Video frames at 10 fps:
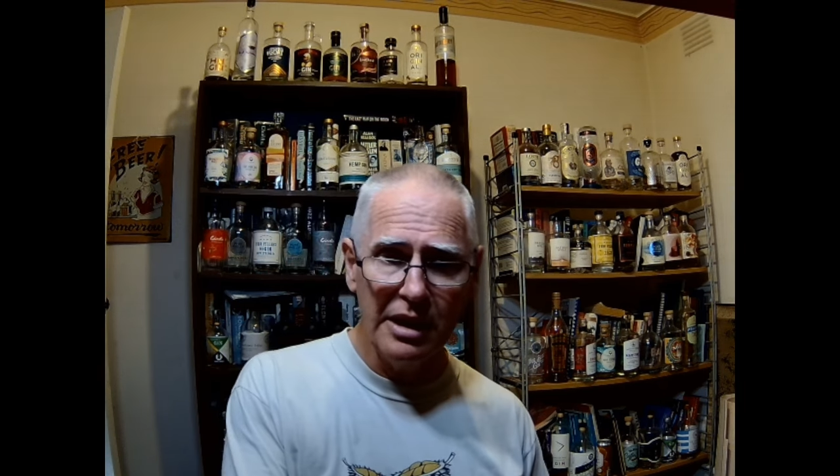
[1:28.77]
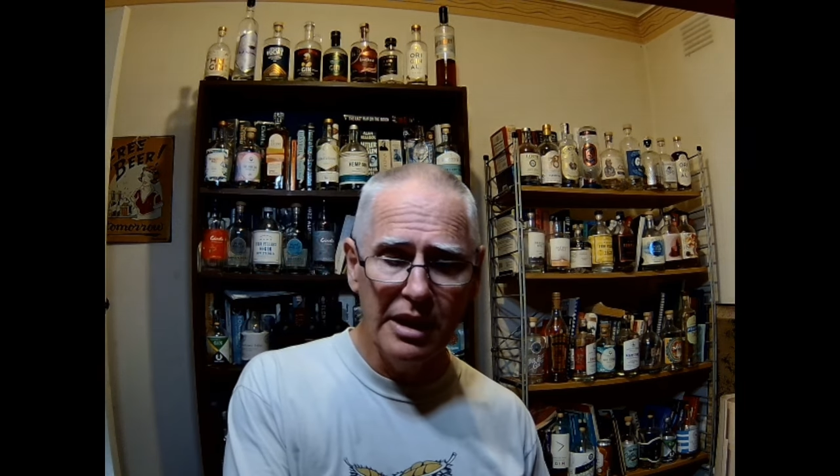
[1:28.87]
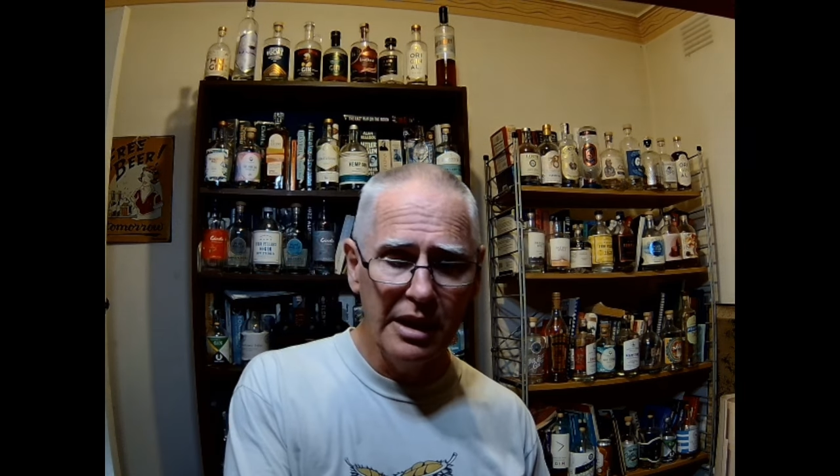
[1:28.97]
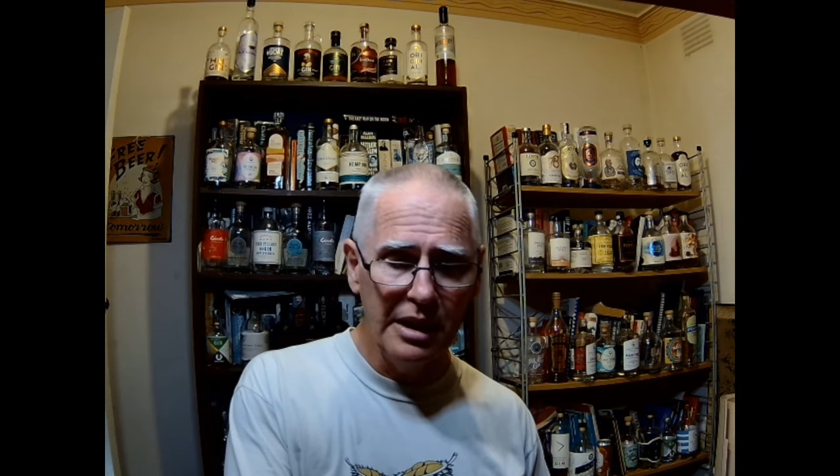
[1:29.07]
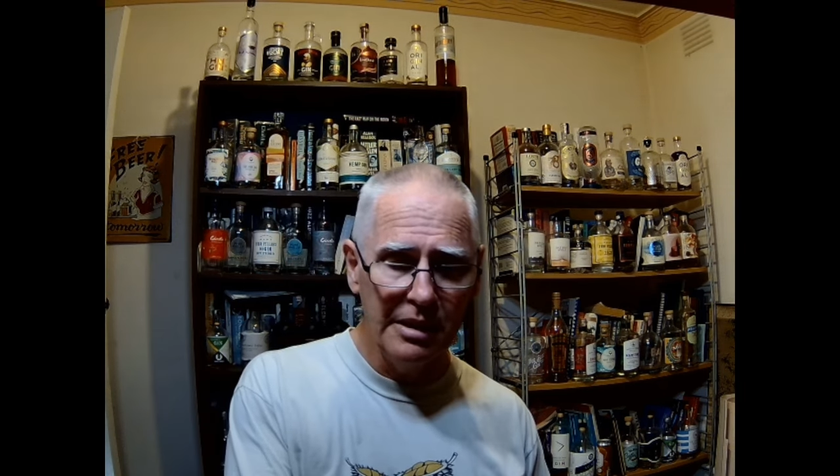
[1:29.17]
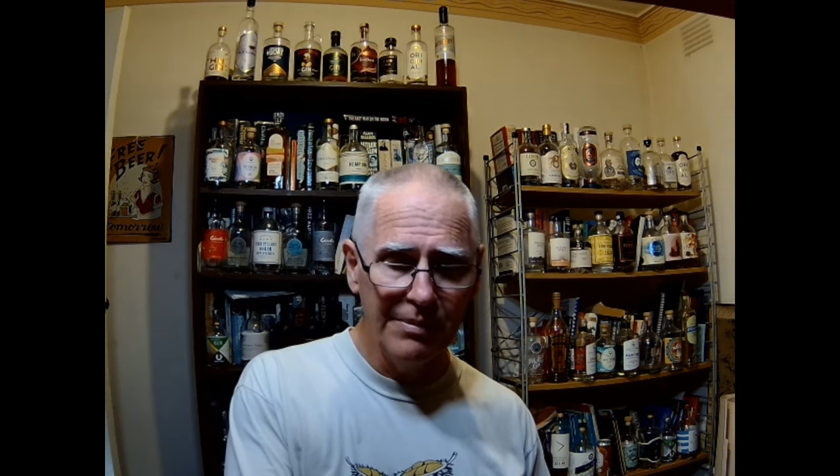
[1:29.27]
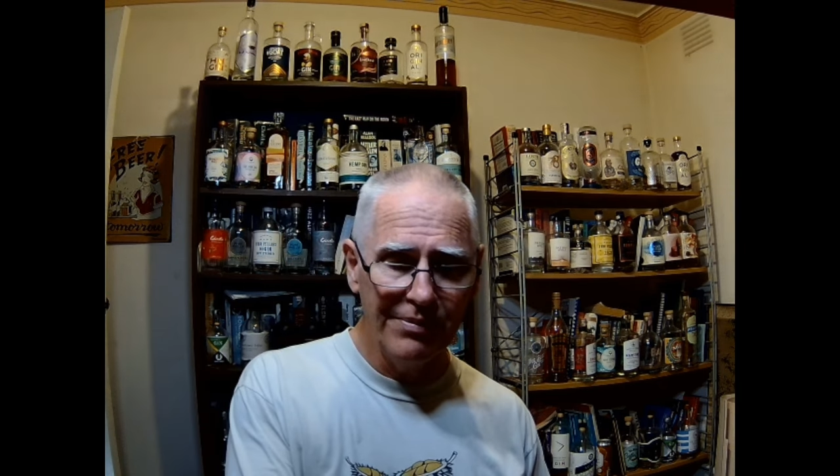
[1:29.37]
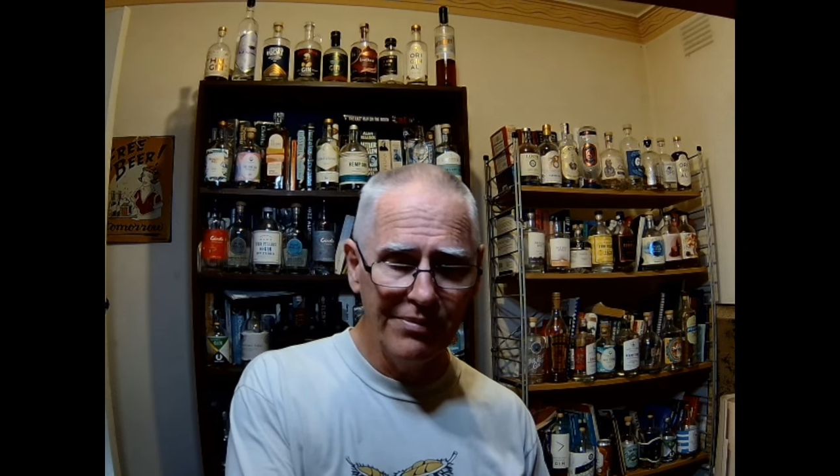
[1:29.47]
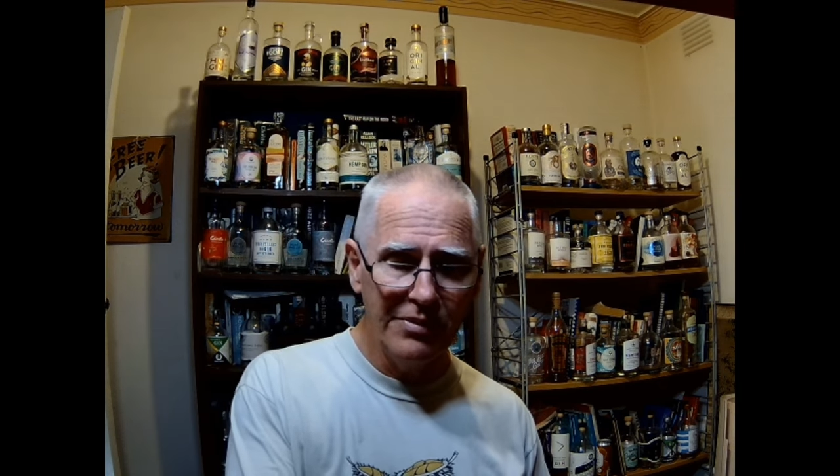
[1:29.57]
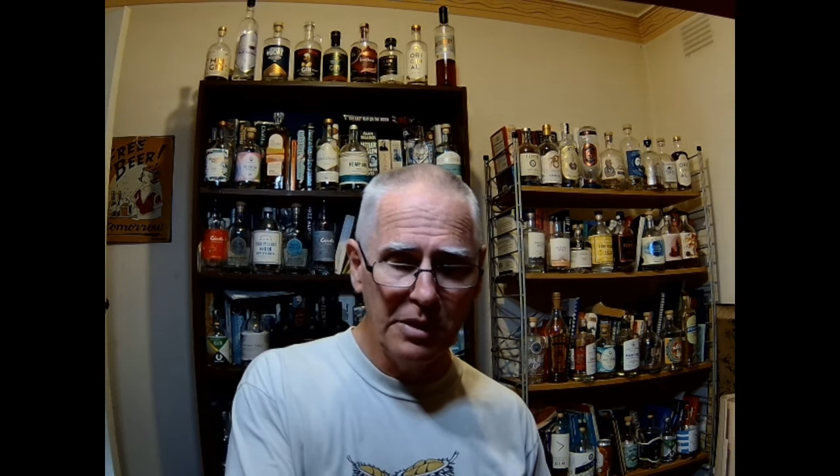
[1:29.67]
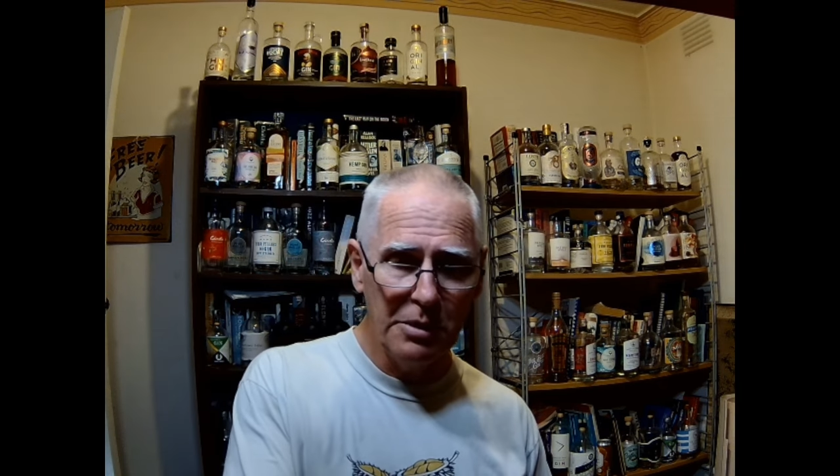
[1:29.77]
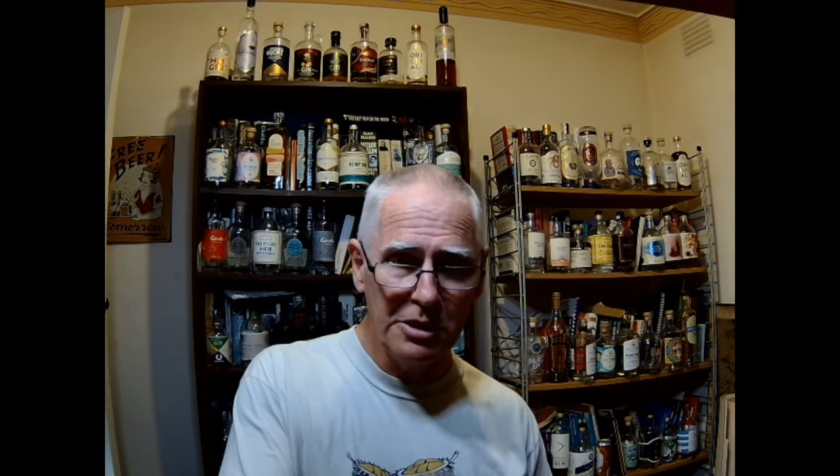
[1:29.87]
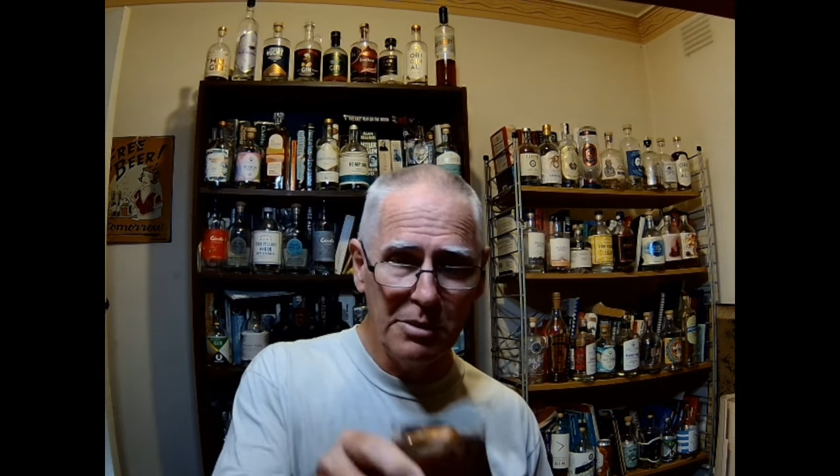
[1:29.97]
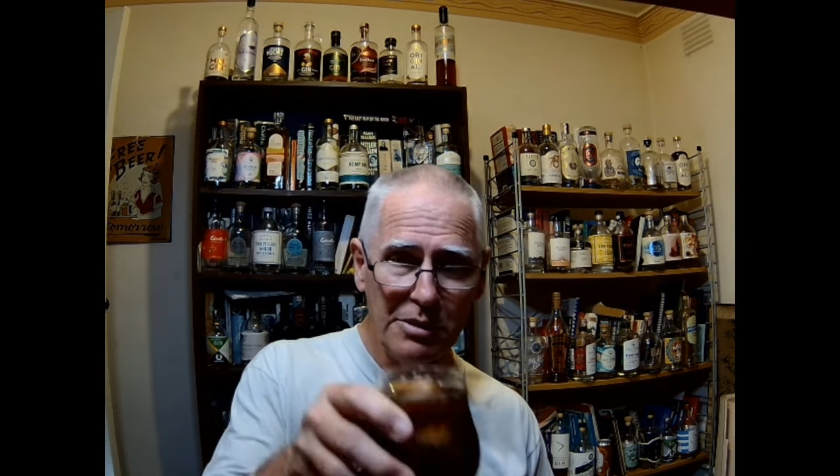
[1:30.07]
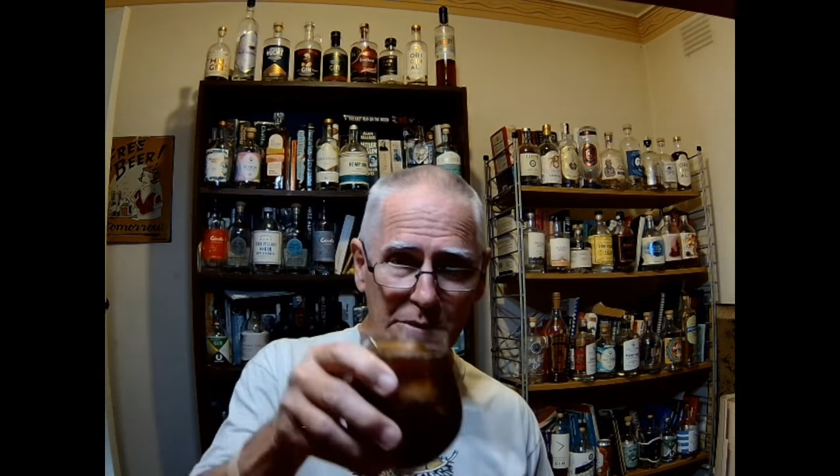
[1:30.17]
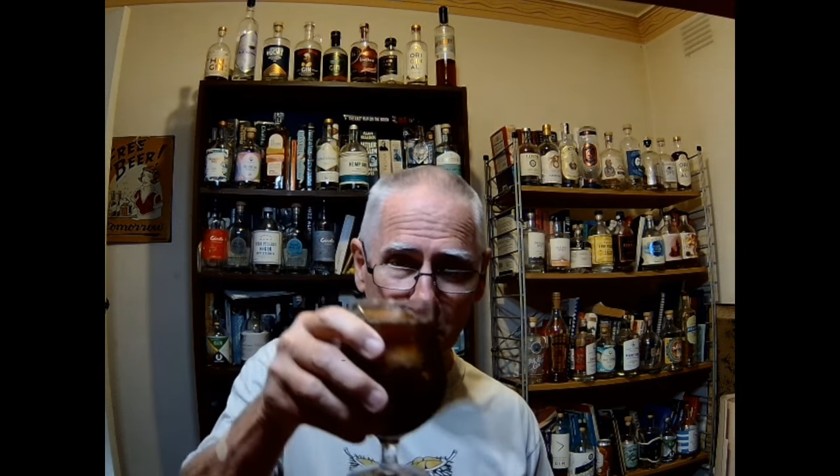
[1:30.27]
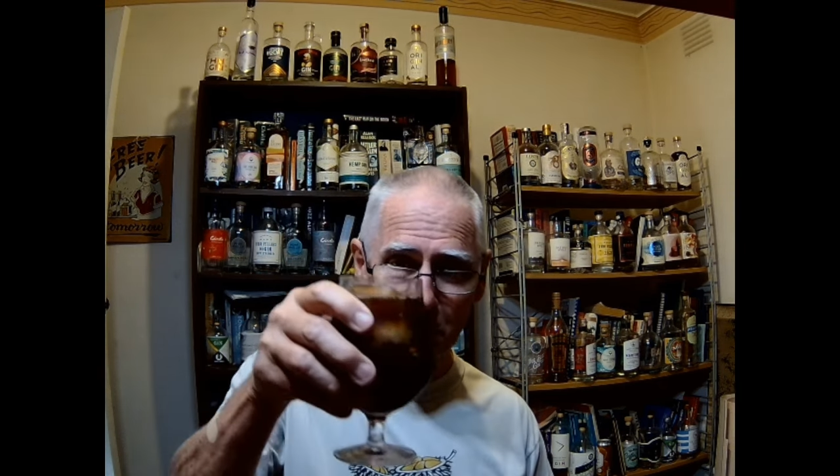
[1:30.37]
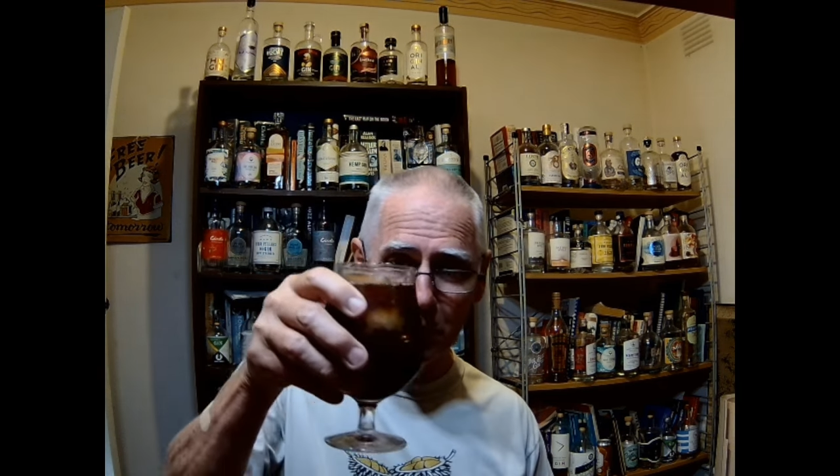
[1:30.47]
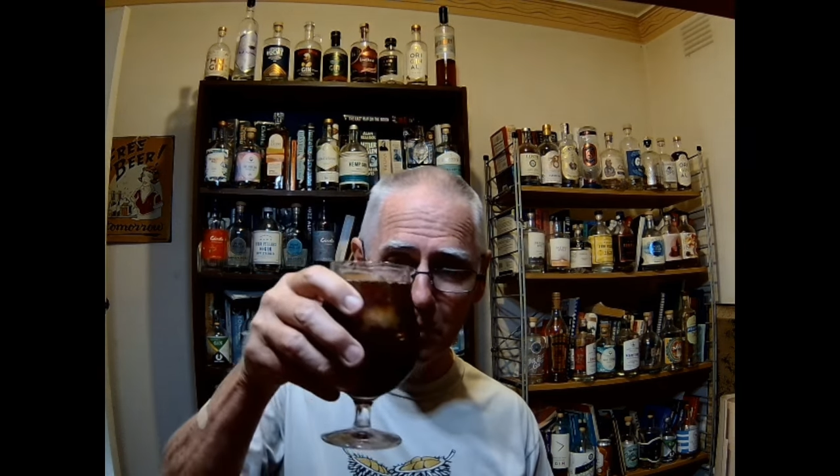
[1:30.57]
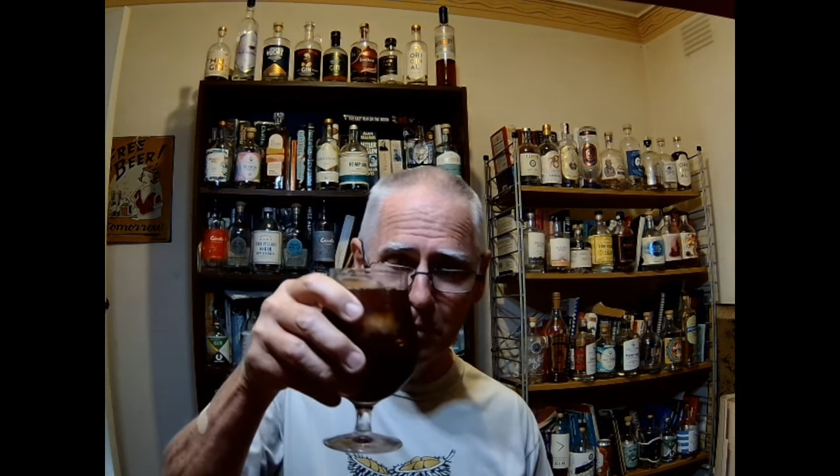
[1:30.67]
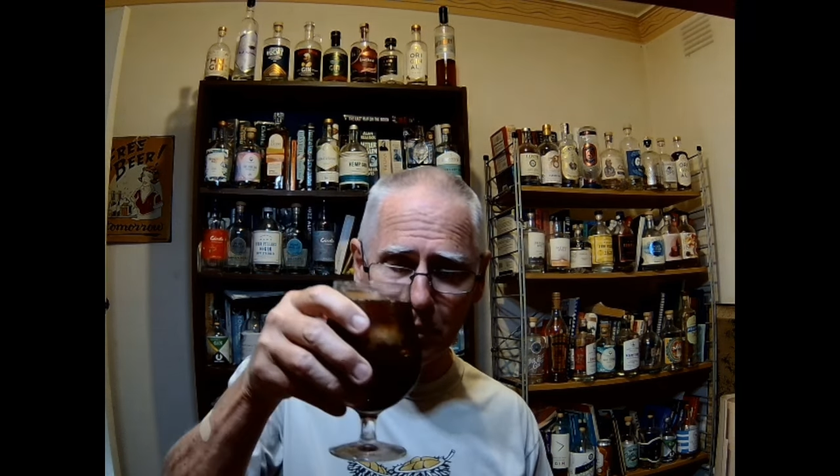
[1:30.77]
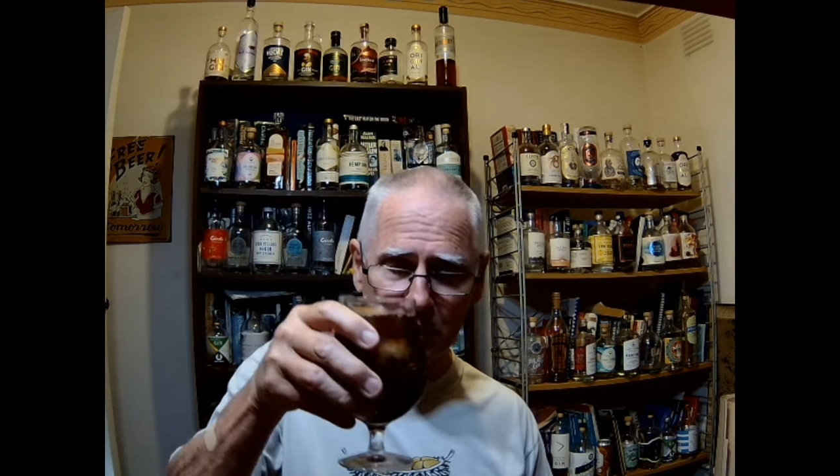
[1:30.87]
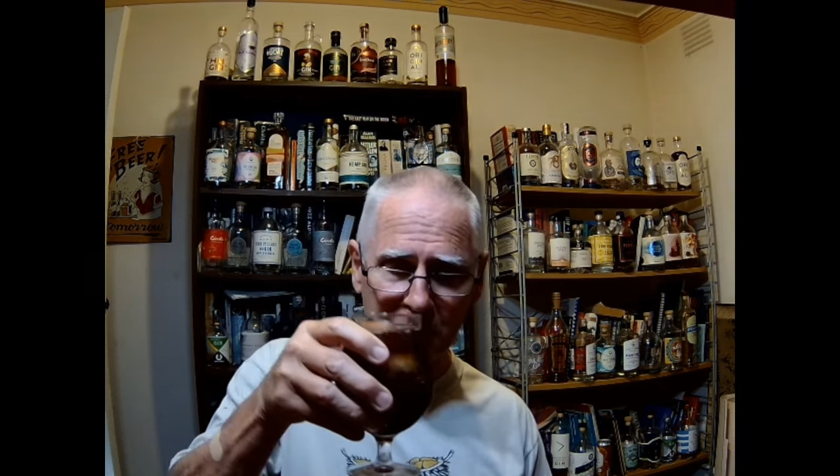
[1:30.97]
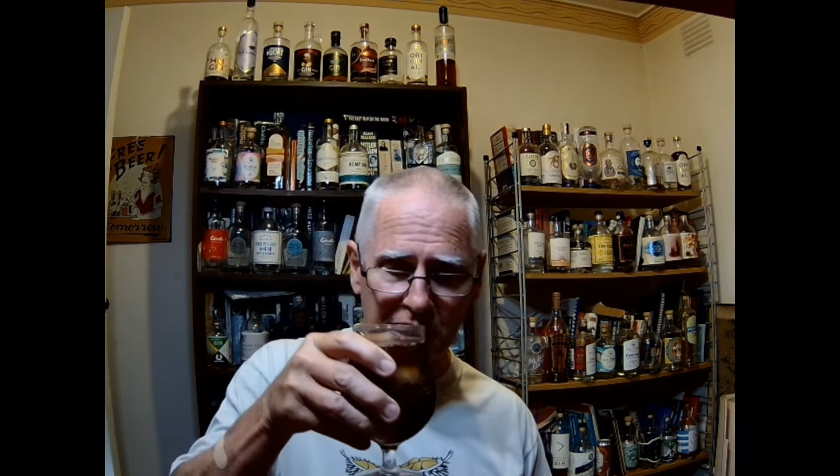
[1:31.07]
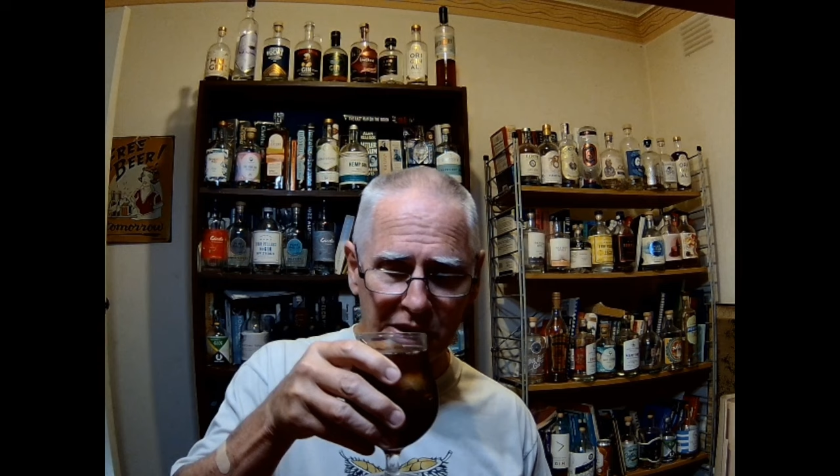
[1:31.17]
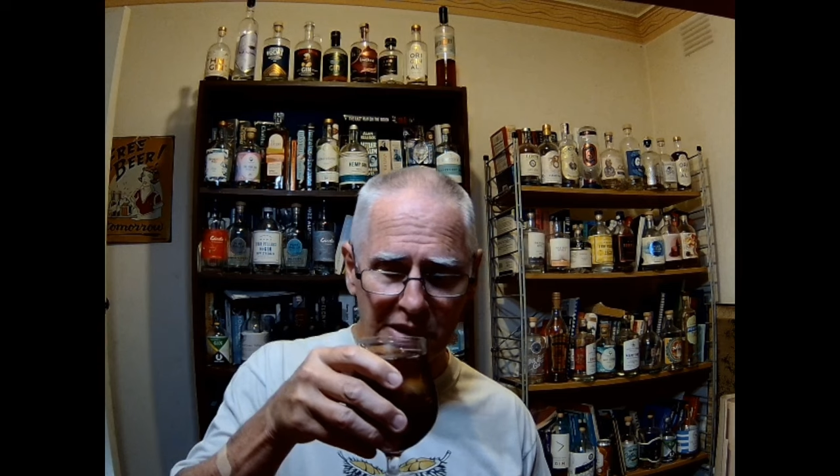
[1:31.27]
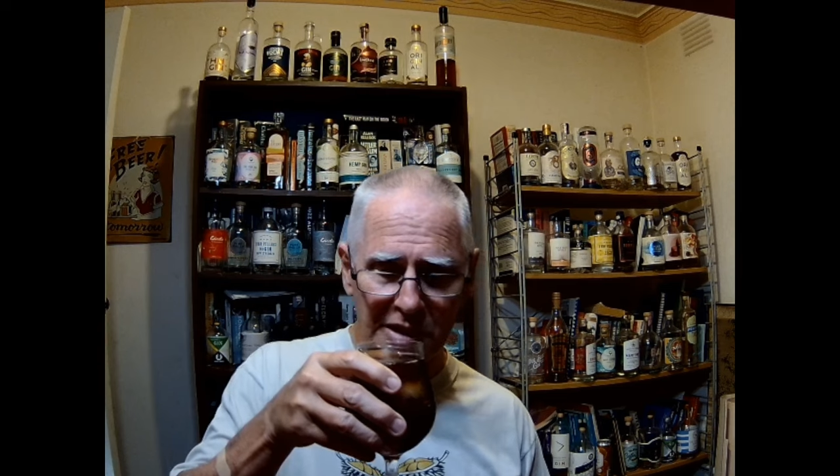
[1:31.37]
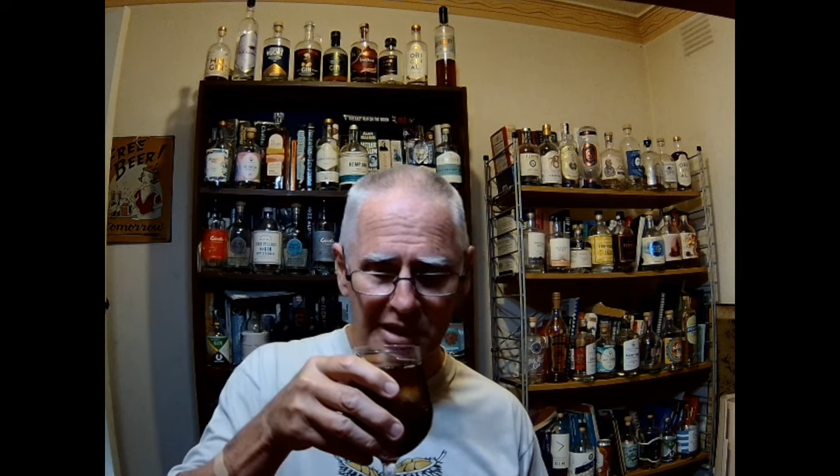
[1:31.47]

depends upon percentages.